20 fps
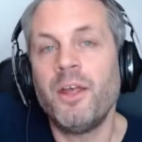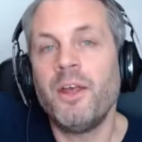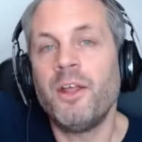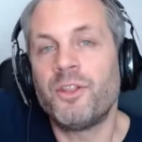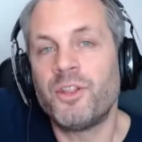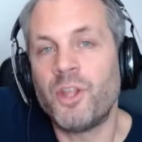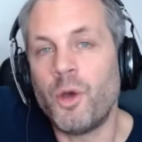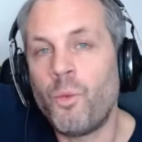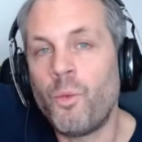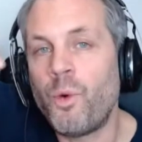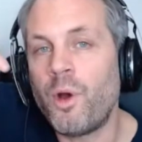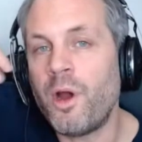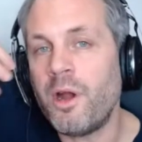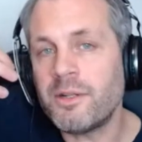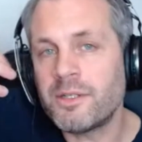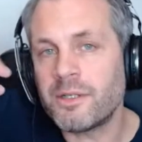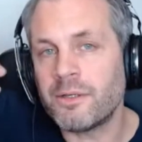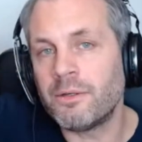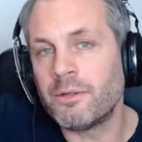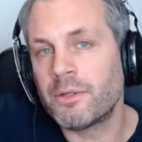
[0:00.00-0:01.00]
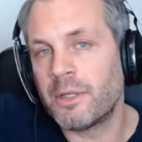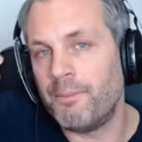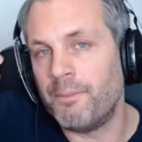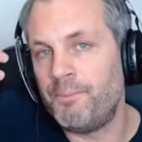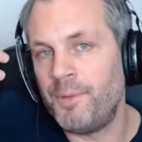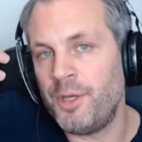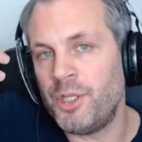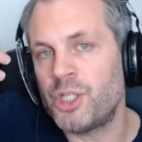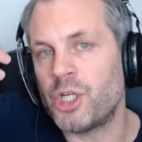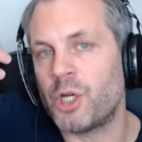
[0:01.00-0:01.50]
the Wordle
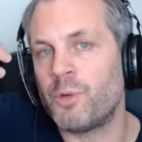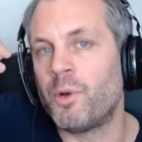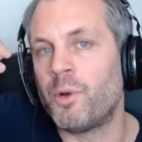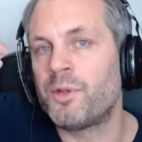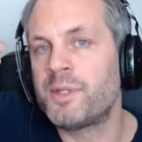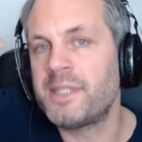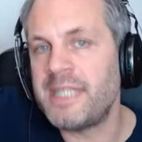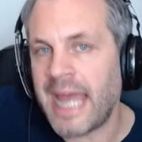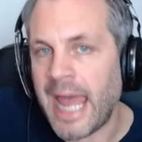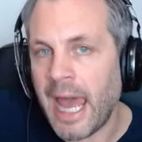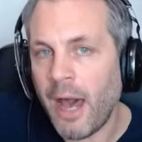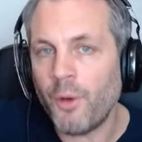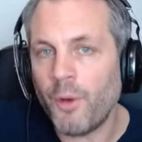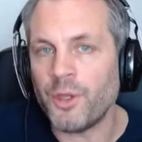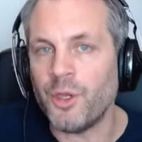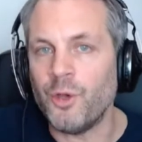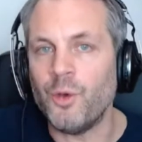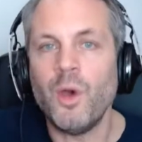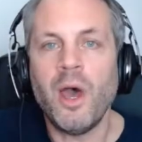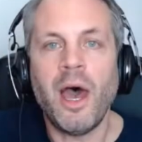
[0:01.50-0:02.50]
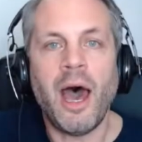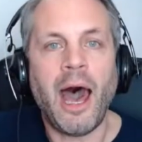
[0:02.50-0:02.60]
computer will tell you